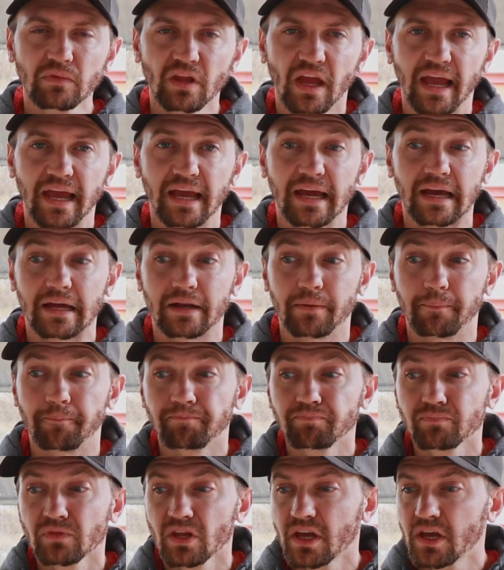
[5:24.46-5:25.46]
And
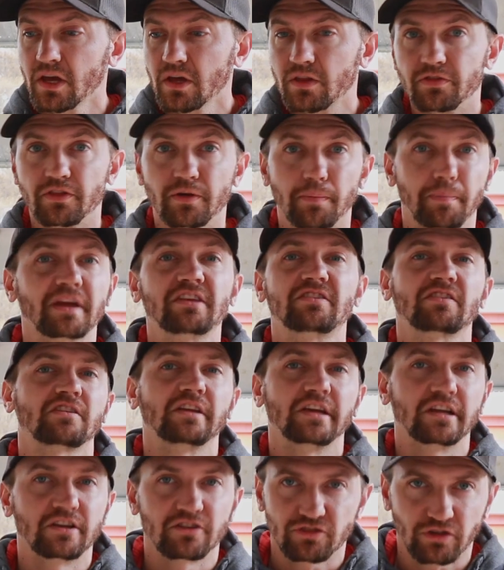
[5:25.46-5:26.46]
they're
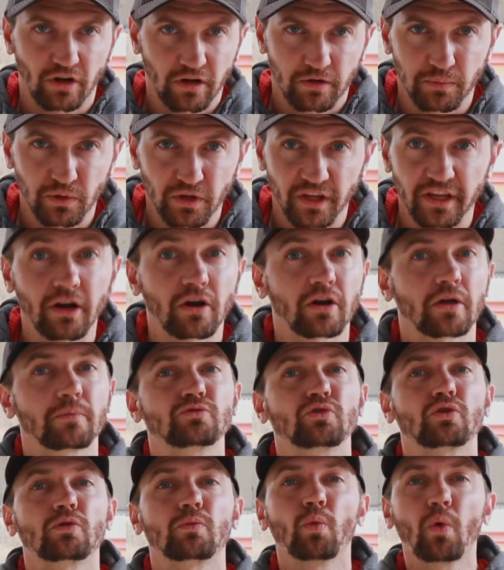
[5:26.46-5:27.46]
basically indestructible. They don't
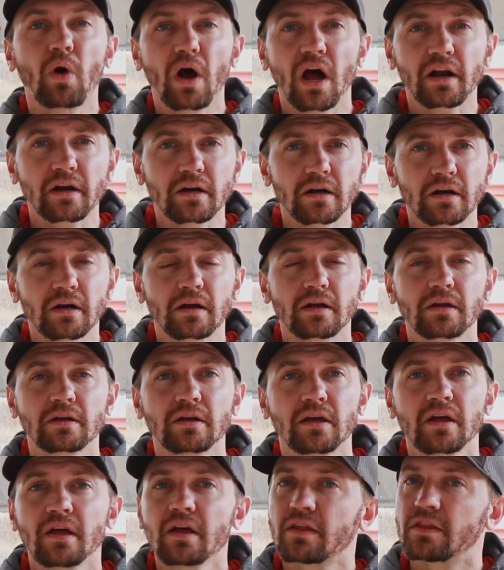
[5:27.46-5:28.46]
absorb water.
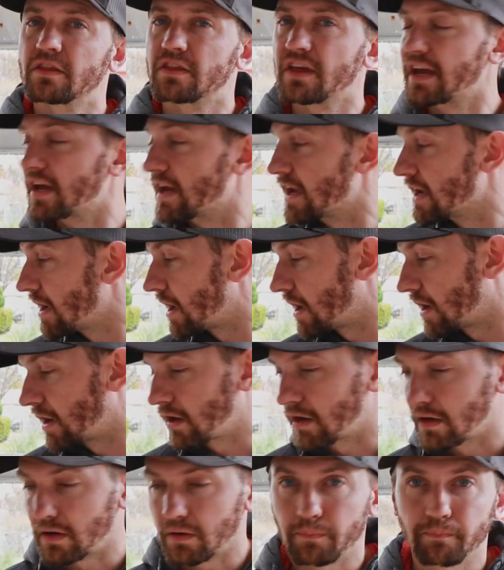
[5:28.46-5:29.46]
They
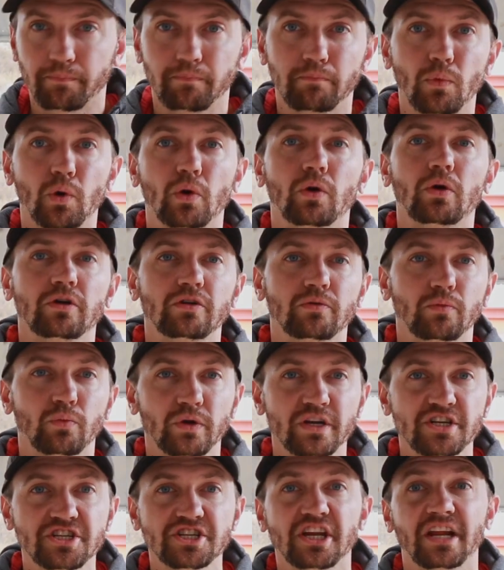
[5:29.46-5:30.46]
are more
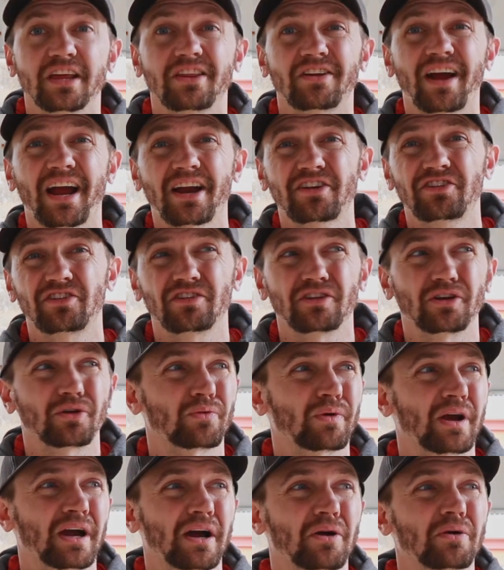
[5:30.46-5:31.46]
rigid, and they're actually
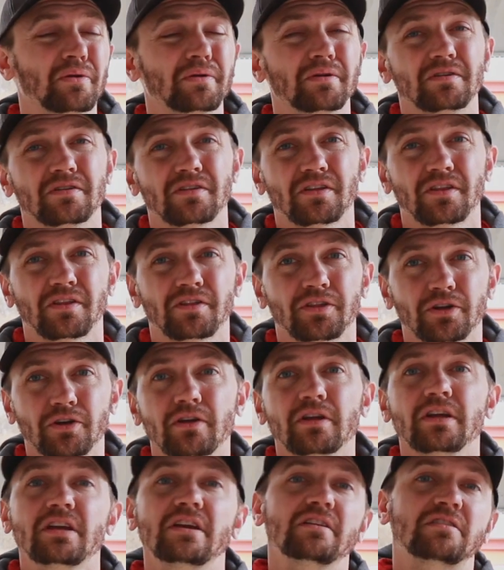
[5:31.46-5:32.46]
around
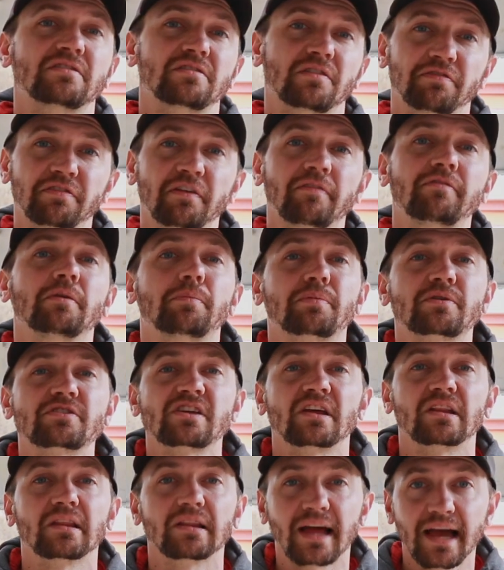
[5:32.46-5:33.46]
30 to
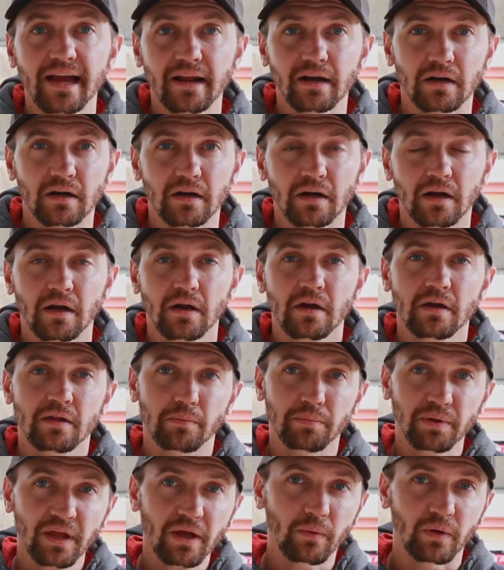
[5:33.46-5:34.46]
50% lighter
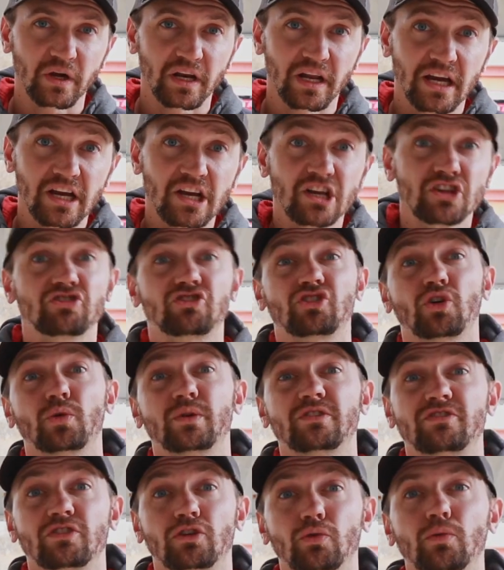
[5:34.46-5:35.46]
than plywood. So
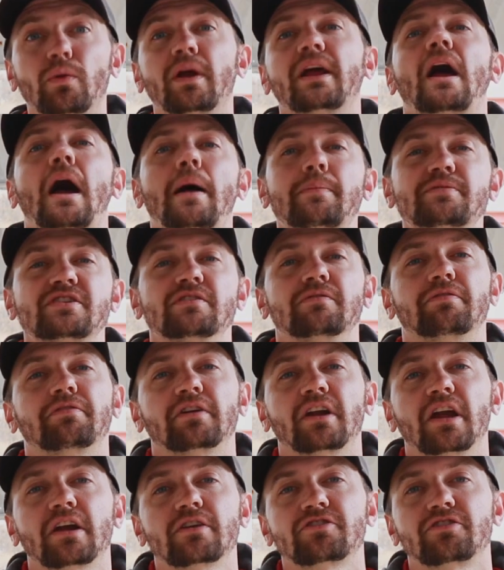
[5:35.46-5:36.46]
it's a great option for
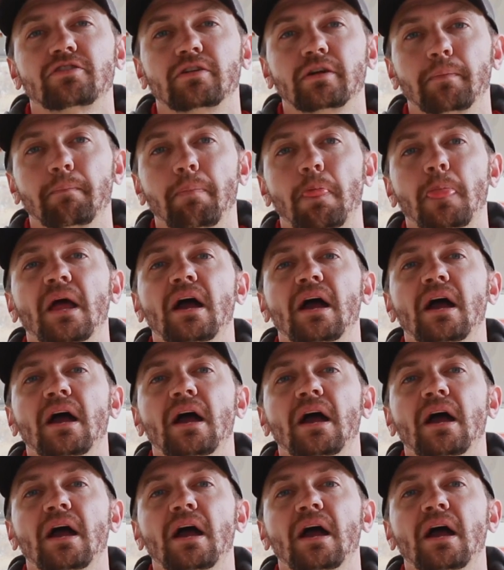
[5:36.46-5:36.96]
an Airstream.